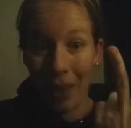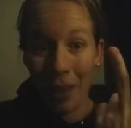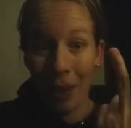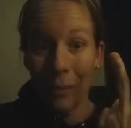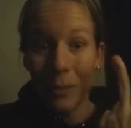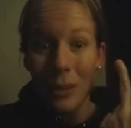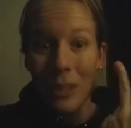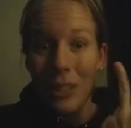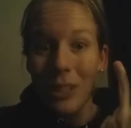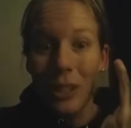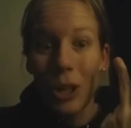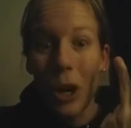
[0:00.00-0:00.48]

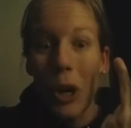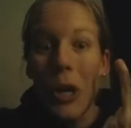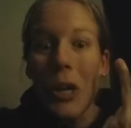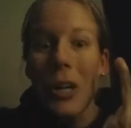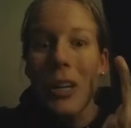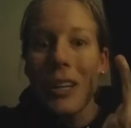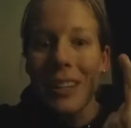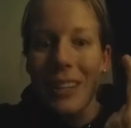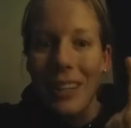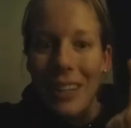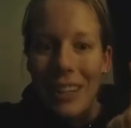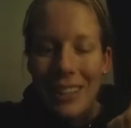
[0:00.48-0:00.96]
and with
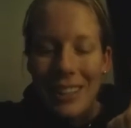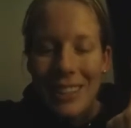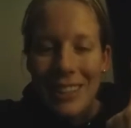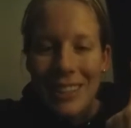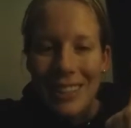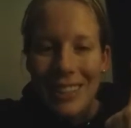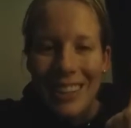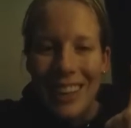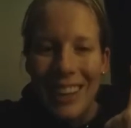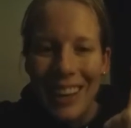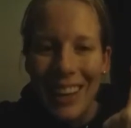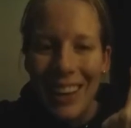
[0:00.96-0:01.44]

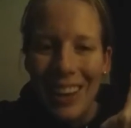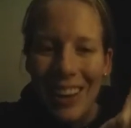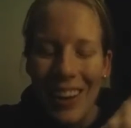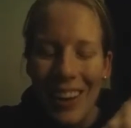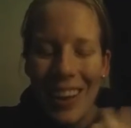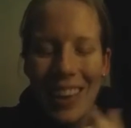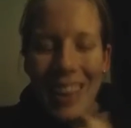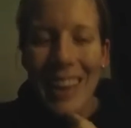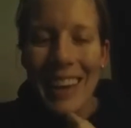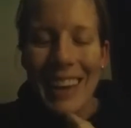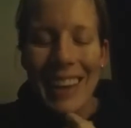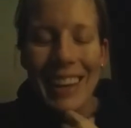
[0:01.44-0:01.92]
darkness
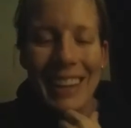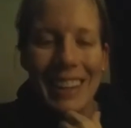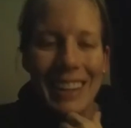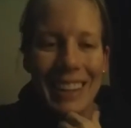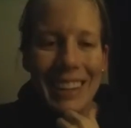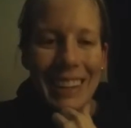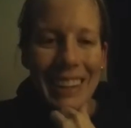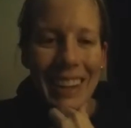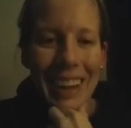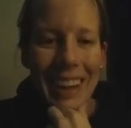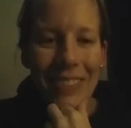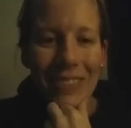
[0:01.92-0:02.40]

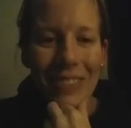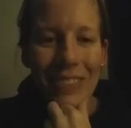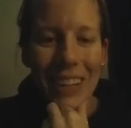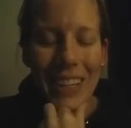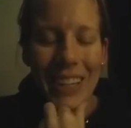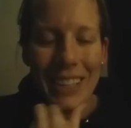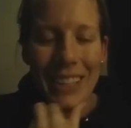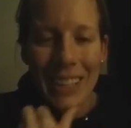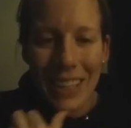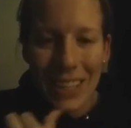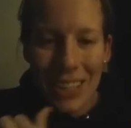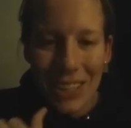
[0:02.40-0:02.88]
in that
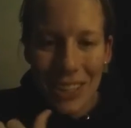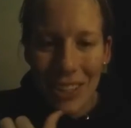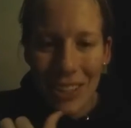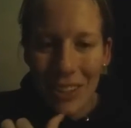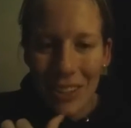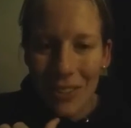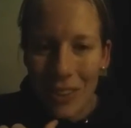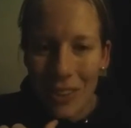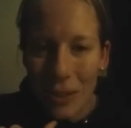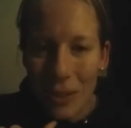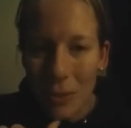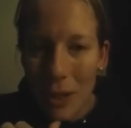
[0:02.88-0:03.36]

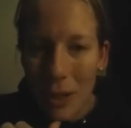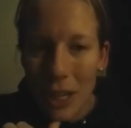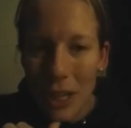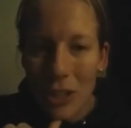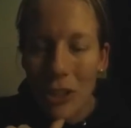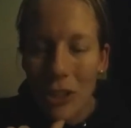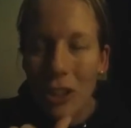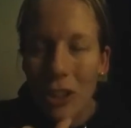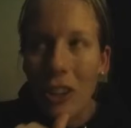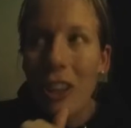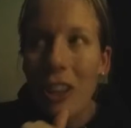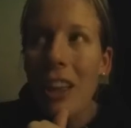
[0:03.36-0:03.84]
meditation with
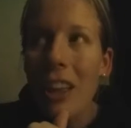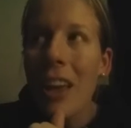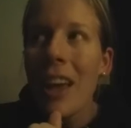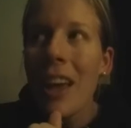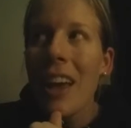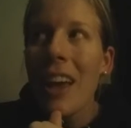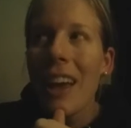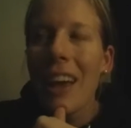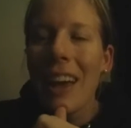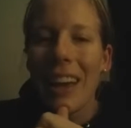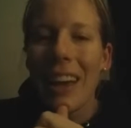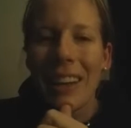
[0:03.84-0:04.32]
Rachel.
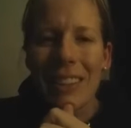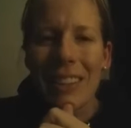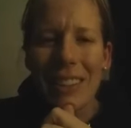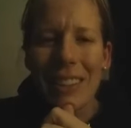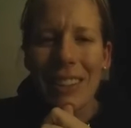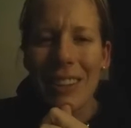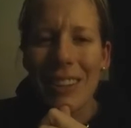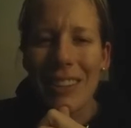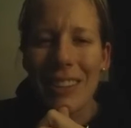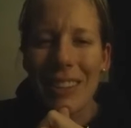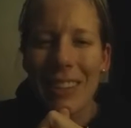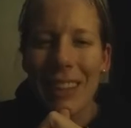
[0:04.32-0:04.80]
And
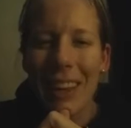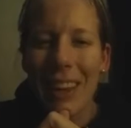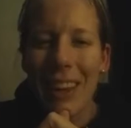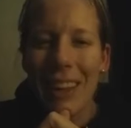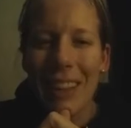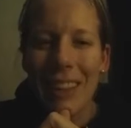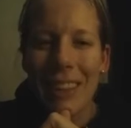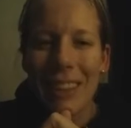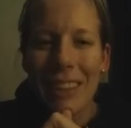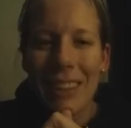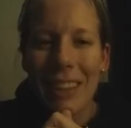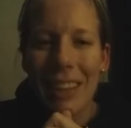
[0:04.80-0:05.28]
so I was
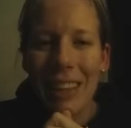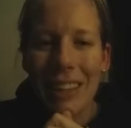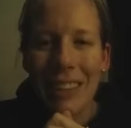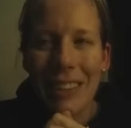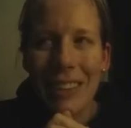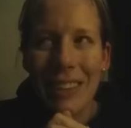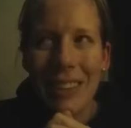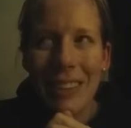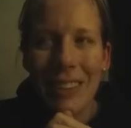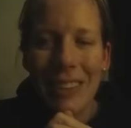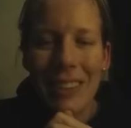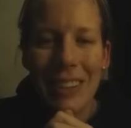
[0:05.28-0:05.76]
like,
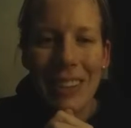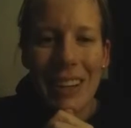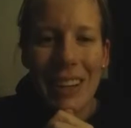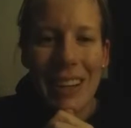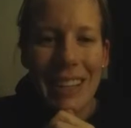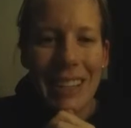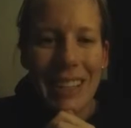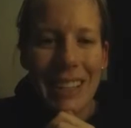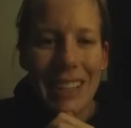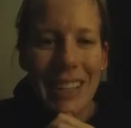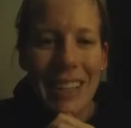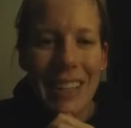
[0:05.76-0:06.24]
that's so
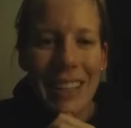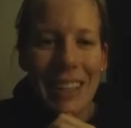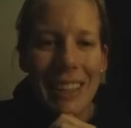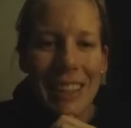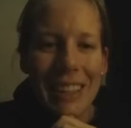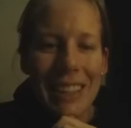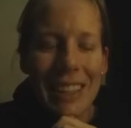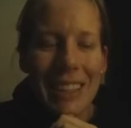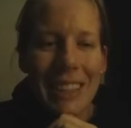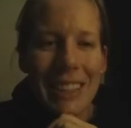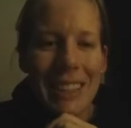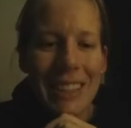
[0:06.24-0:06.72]
crazy
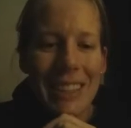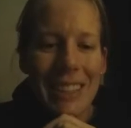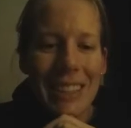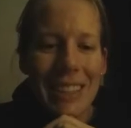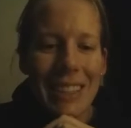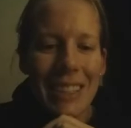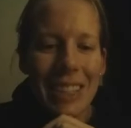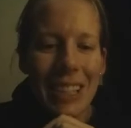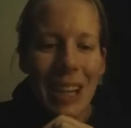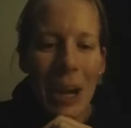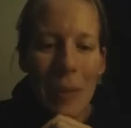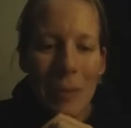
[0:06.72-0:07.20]
that this is
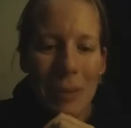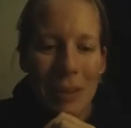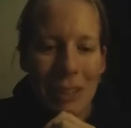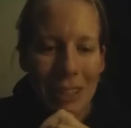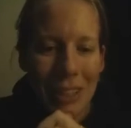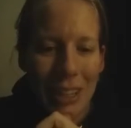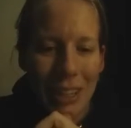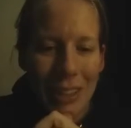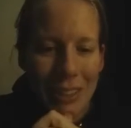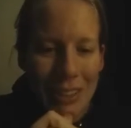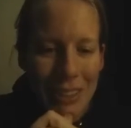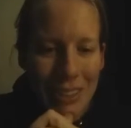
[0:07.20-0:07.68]
the
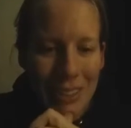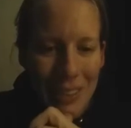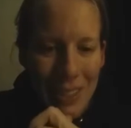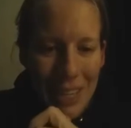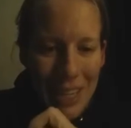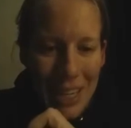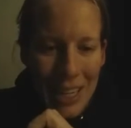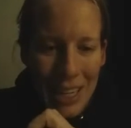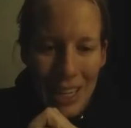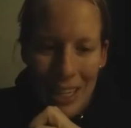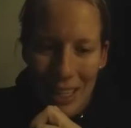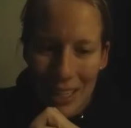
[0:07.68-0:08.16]
chapter I was
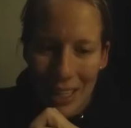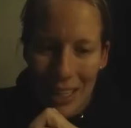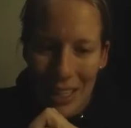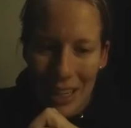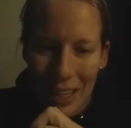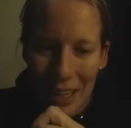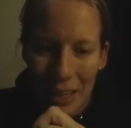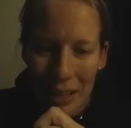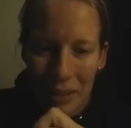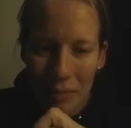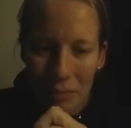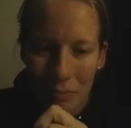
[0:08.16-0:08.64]
reading
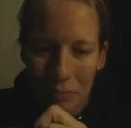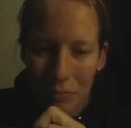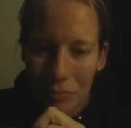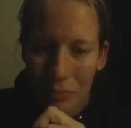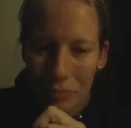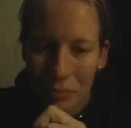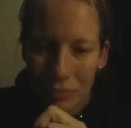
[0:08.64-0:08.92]
tonight.